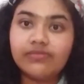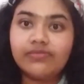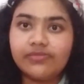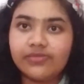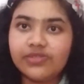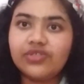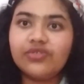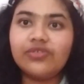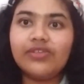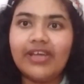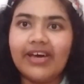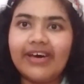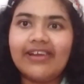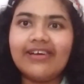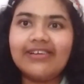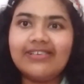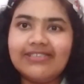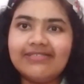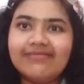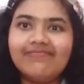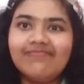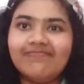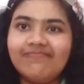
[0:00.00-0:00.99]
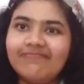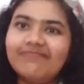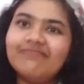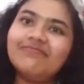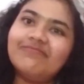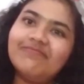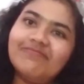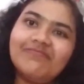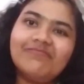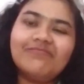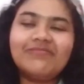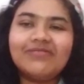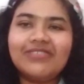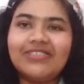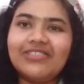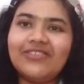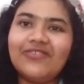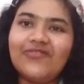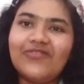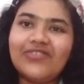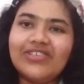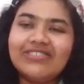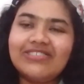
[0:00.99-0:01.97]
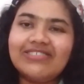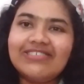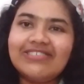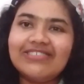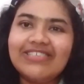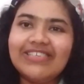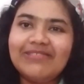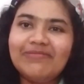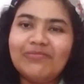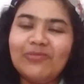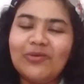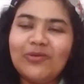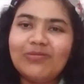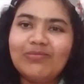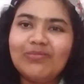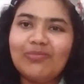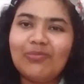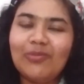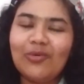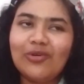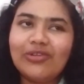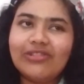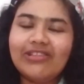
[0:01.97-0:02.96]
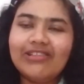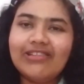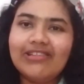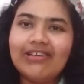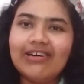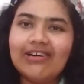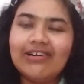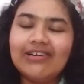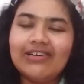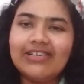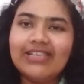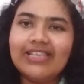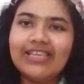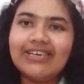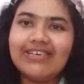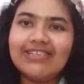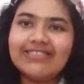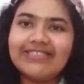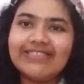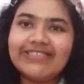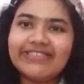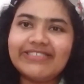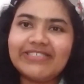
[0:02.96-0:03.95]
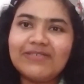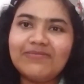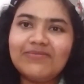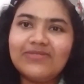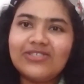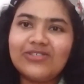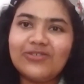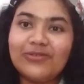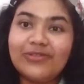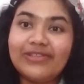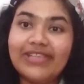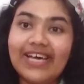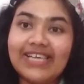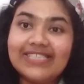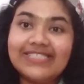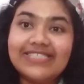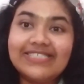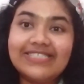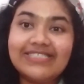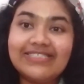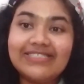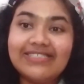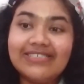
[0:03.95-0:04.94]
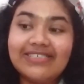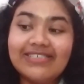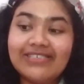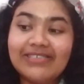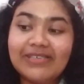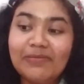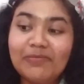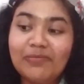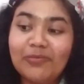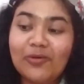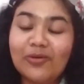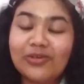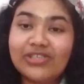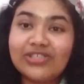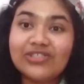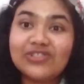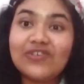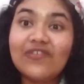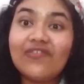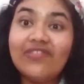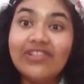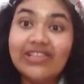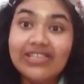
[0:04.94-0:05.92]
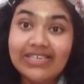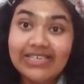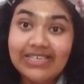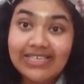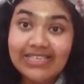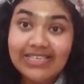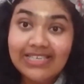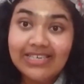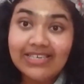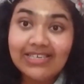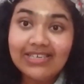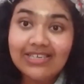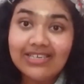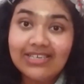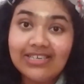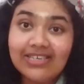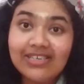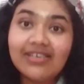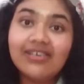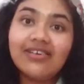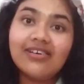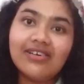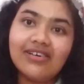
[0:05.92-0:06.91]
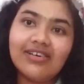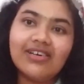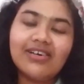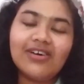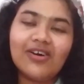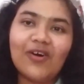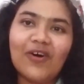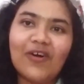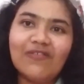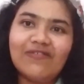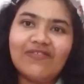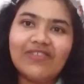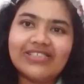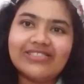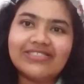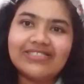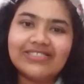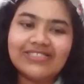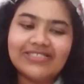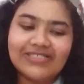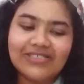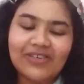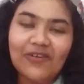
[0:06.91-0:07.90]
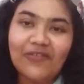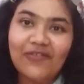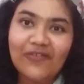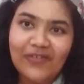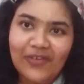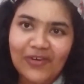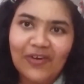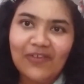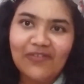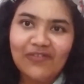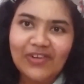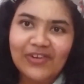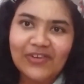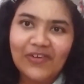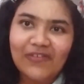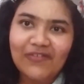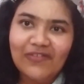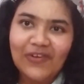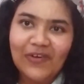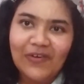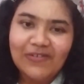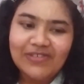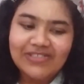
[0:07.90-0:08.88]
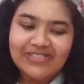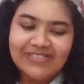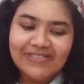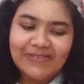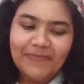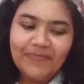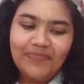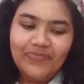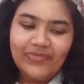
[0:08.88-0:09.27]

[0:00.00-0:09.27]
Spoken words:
So there are differences in both legal systems. So that's the importance of learning conflict of laws.